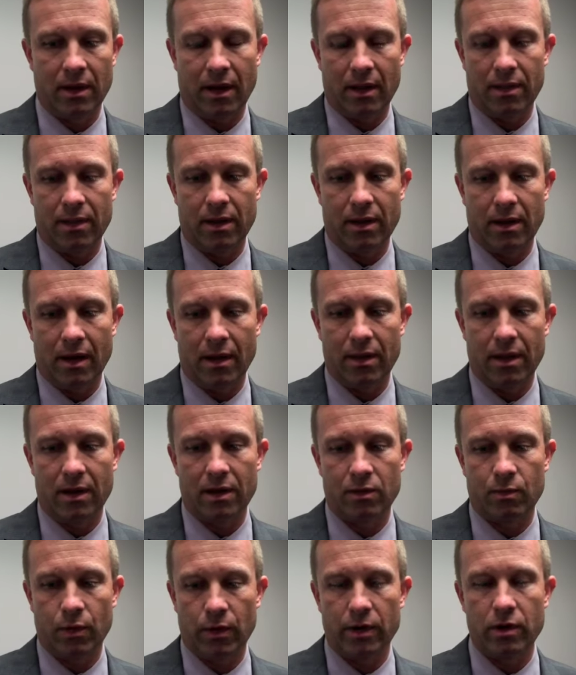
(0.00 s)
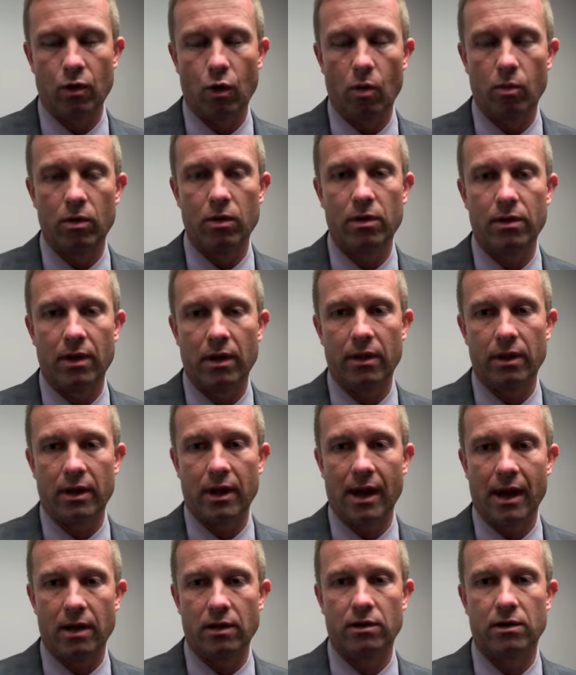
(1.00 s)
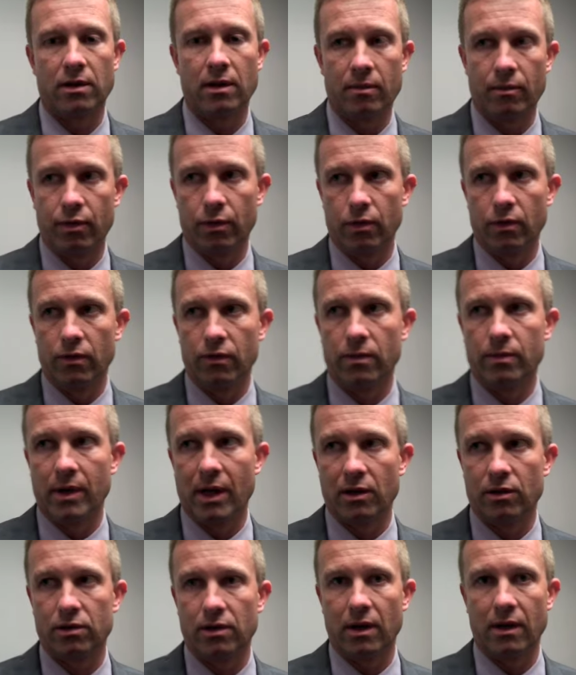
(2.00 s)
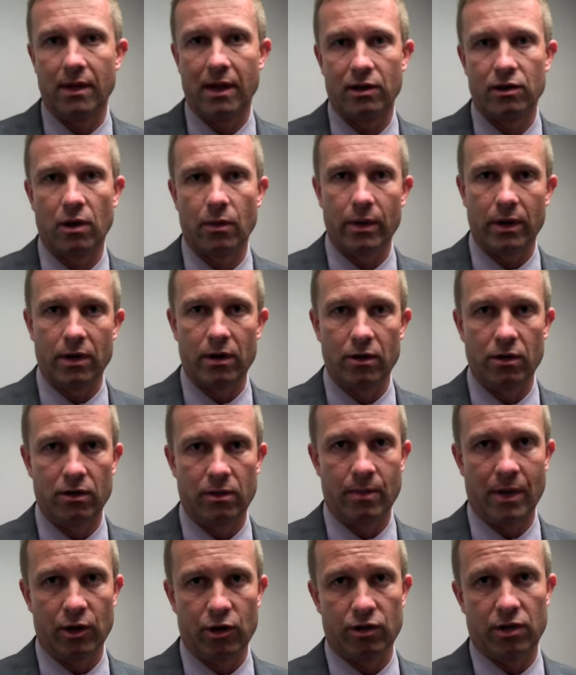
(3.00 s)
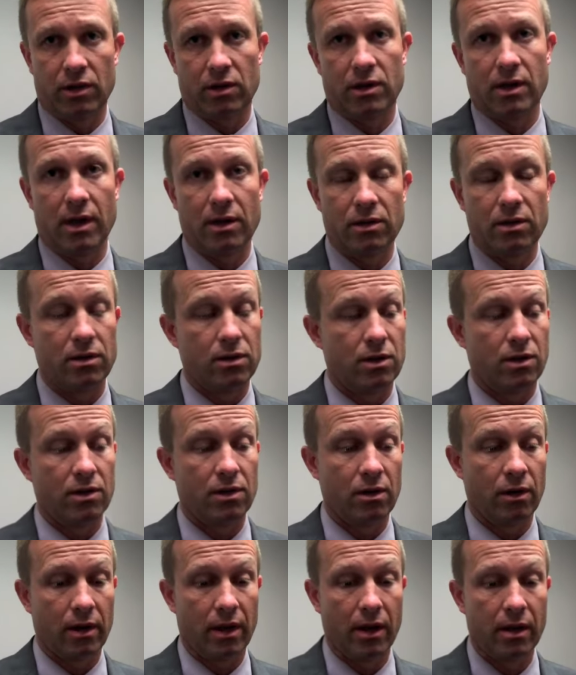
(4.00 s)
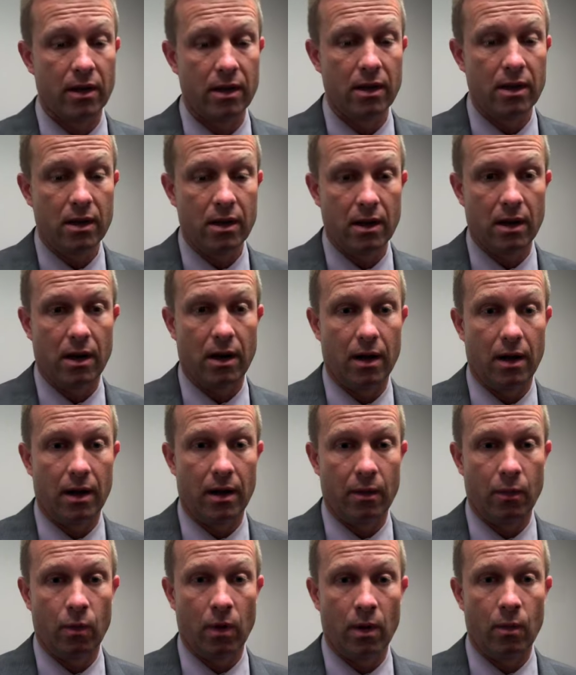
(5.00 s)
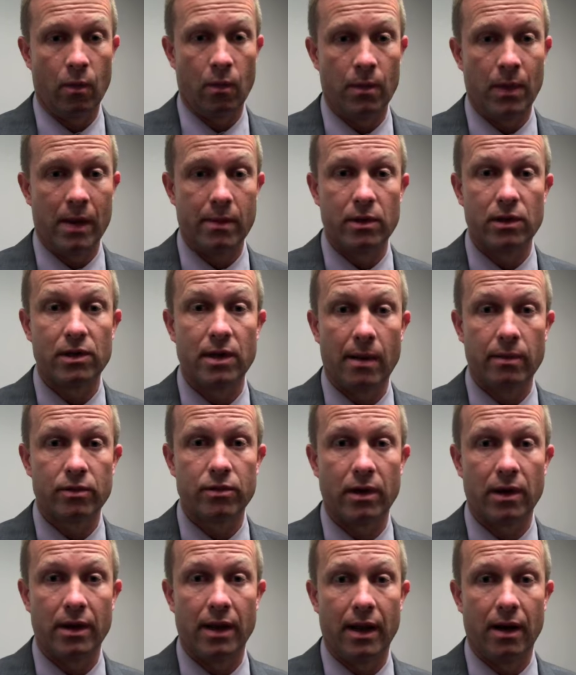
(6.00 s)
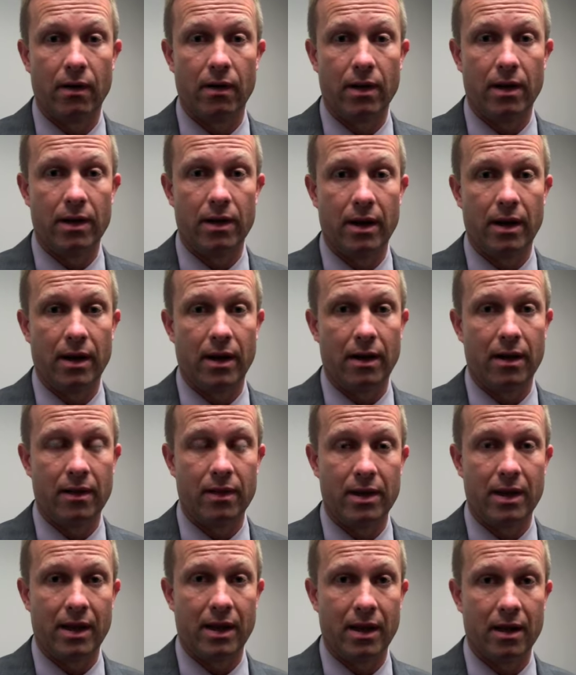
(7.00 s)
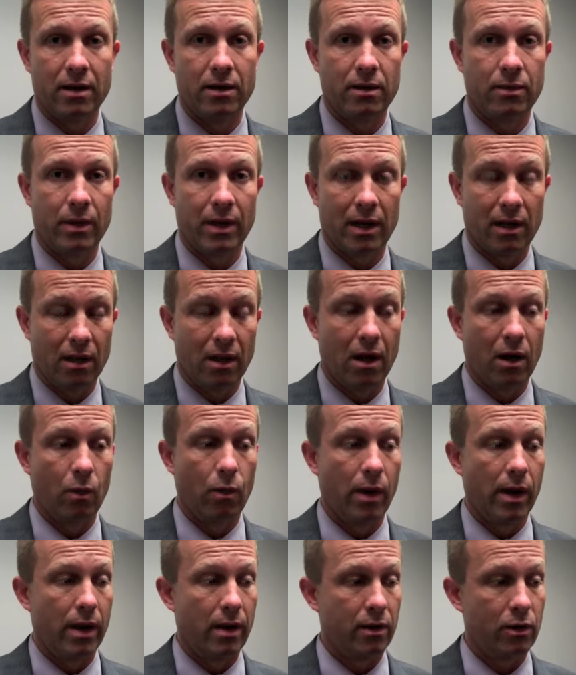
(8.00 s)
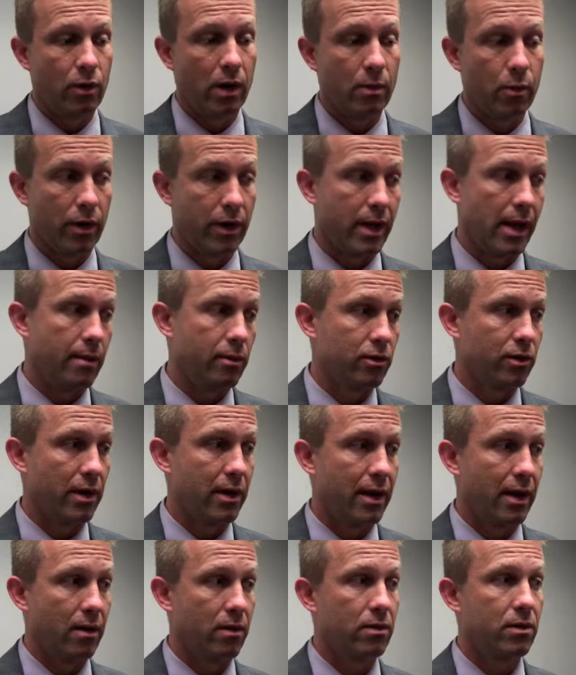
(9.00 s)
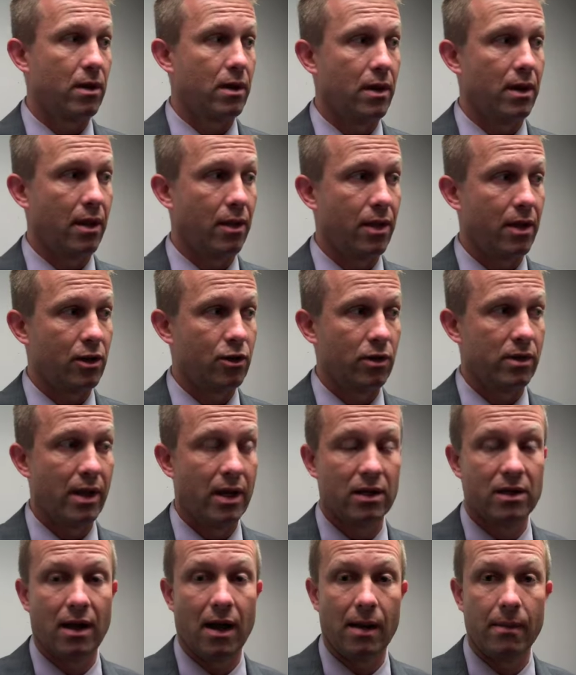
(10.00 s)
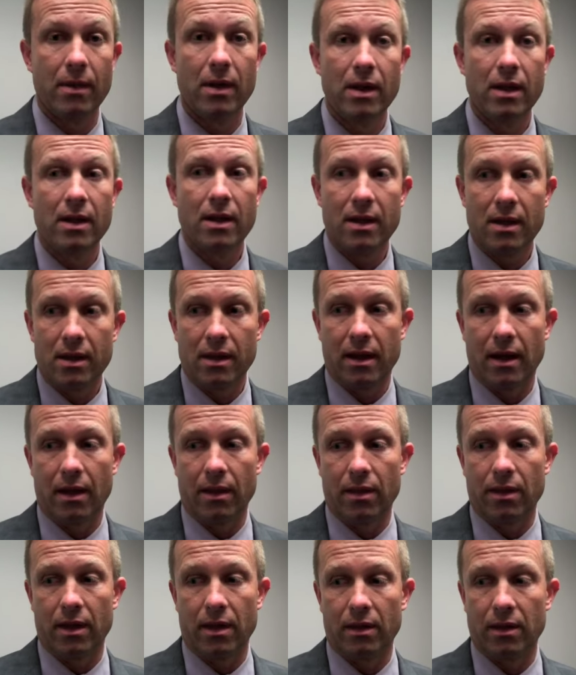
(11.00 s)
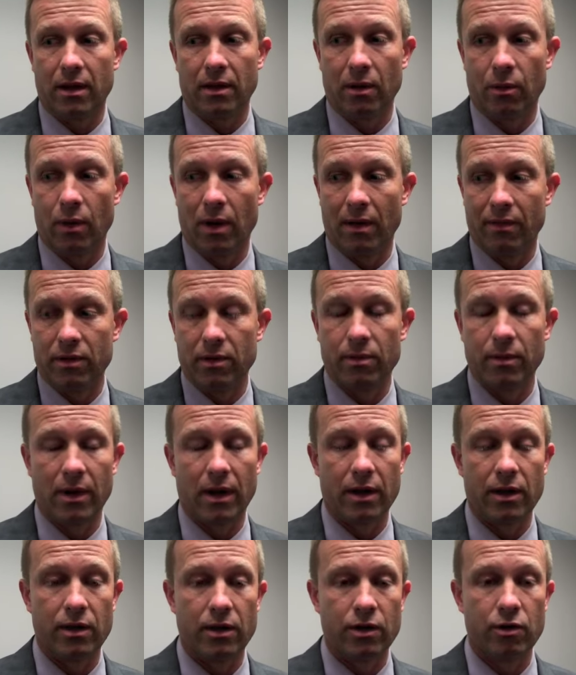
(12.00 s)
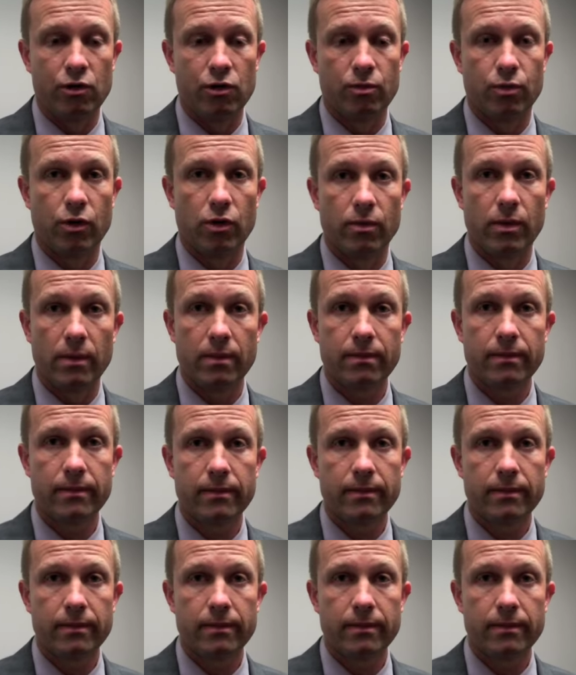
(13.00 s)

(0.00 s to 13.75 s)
I think it's pretty noble that the guys improved from yesterday. That's all we can do is measure success. Is just look at baby steps right now, and in the end, we got a long way, 20 more games right now. And I think during that time, I think that it'll have some huge improvement.